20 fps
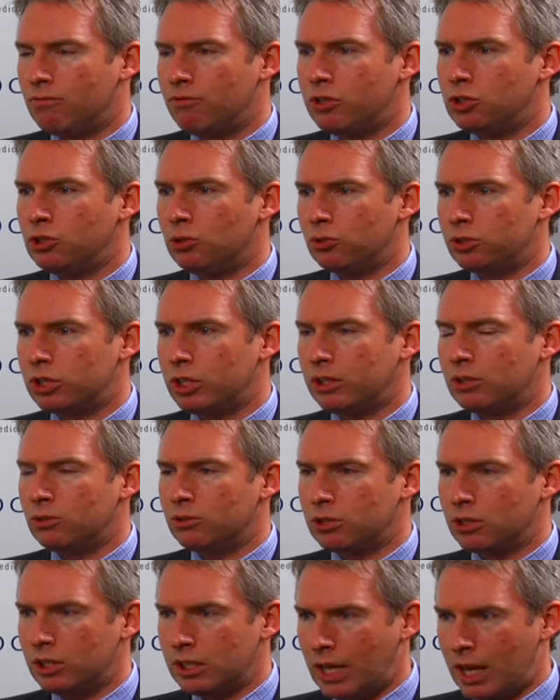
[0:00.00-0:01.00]
visual
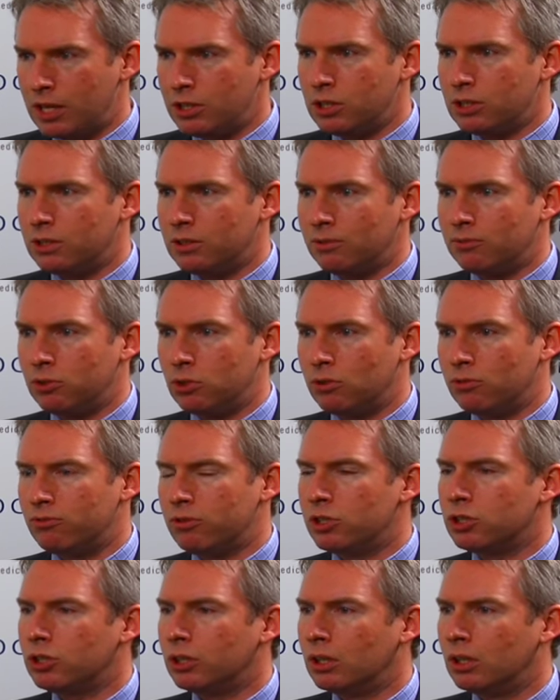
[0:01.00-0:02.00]
signals at the edges of your
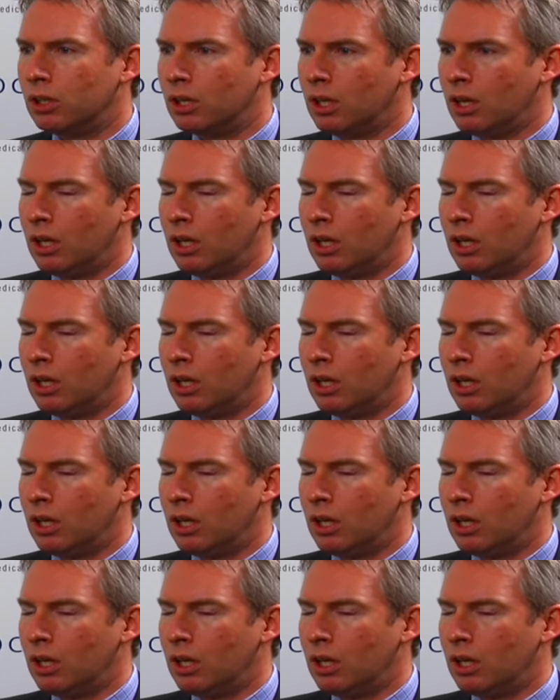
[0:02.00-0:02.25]
vision.